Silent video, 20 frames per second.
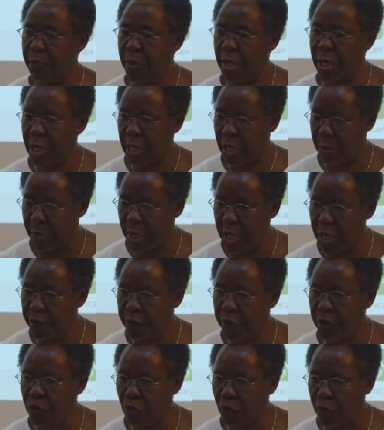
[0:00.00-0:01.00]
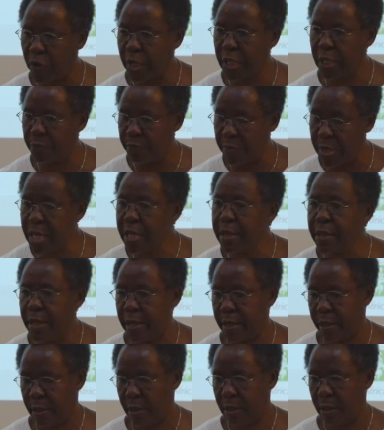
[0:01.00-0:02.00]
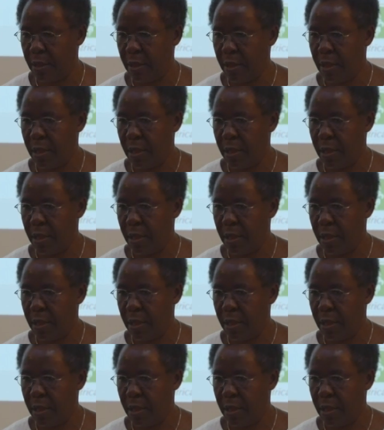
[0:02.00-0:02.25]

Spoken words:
the benefit of us being there.